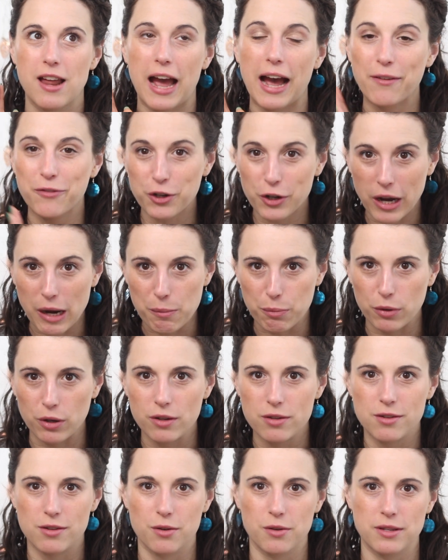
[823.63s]
after
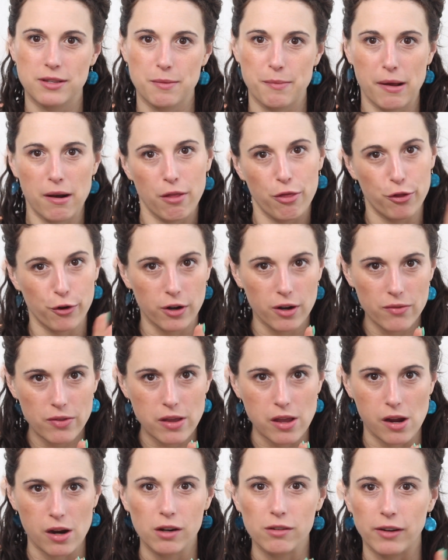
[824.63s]
April, so it's about a third of
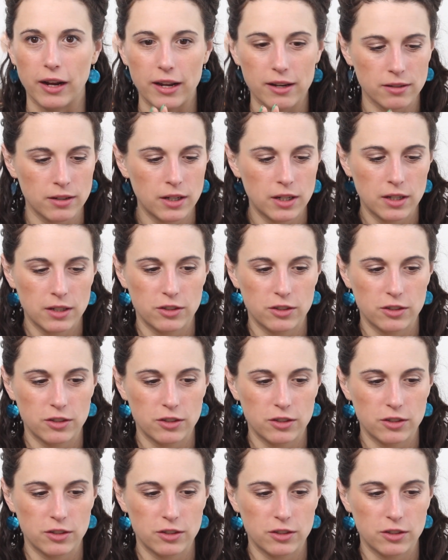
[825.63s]
the year, right?